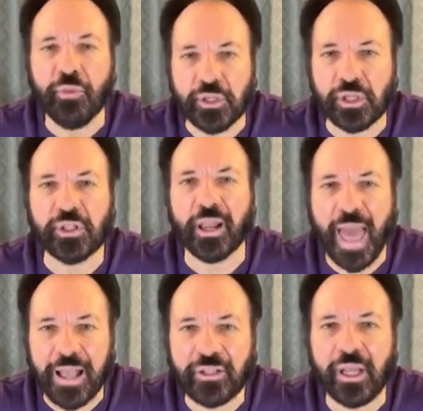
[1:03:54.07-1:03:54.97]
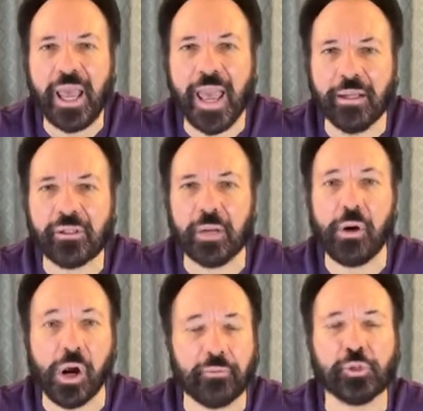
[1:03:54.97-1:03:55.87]
This is the last day end
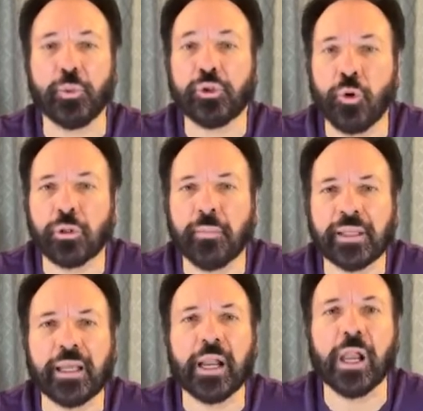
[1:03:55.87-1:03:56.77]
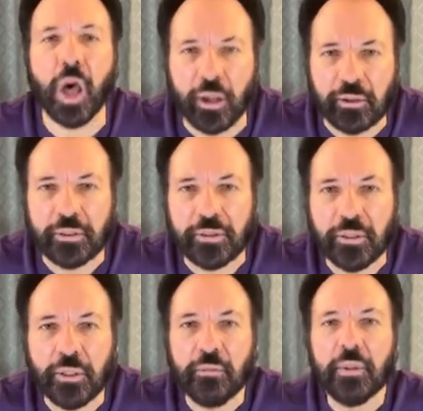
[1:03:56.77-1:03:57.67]
time harvest. We talked about that a lot.
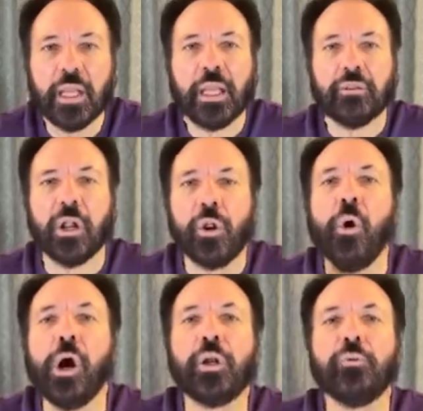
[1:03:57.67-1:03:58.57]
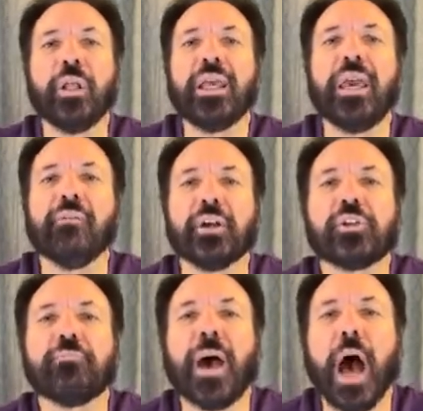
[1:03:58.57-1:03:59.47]
The Lord will give
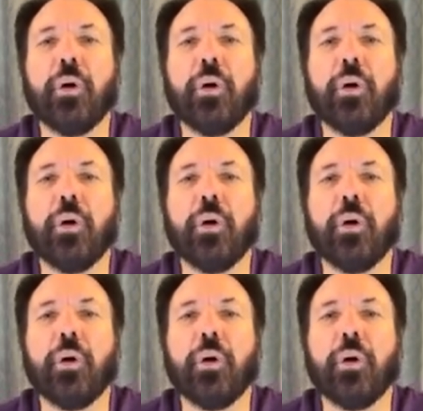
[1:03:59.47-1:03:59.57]
us